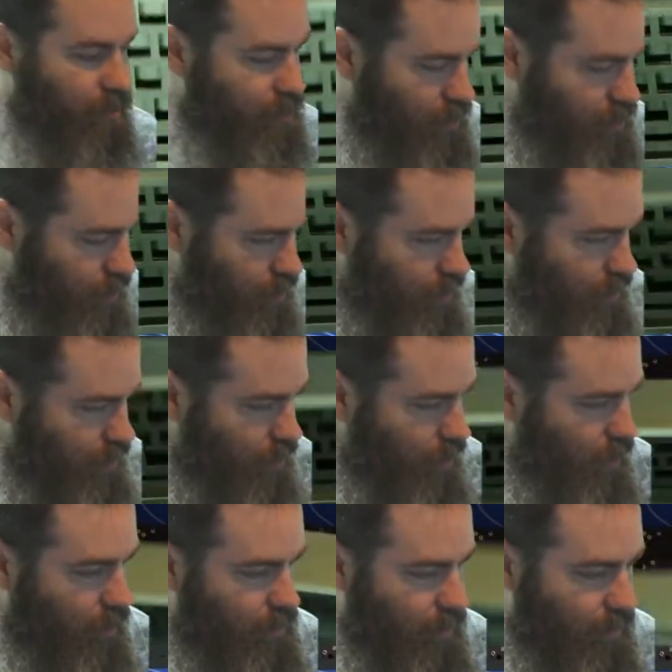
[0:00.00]
looks good.
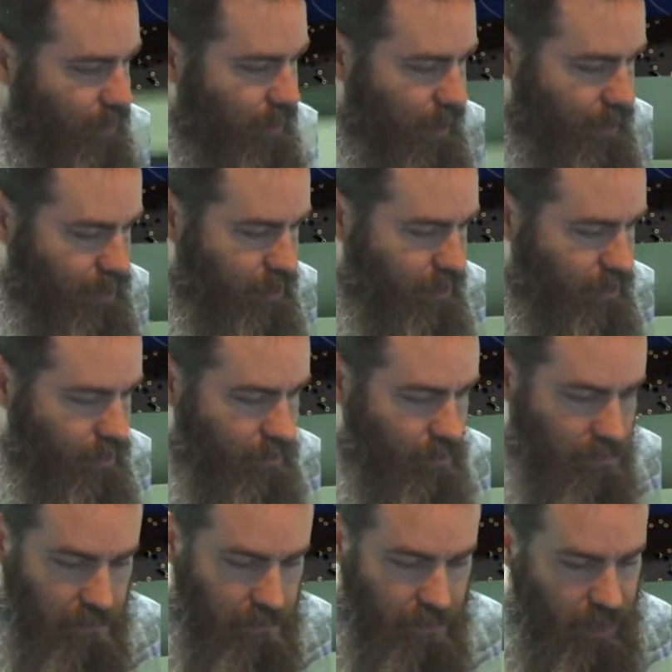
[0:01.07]
The matching
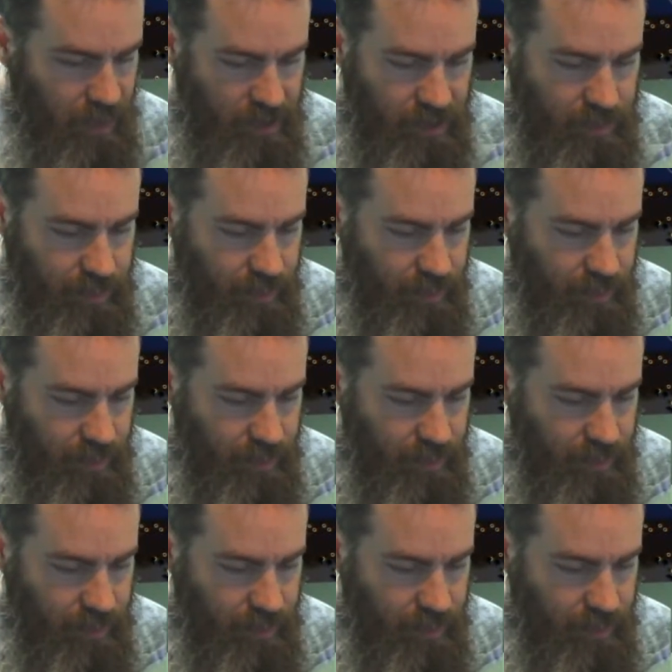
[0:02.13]
is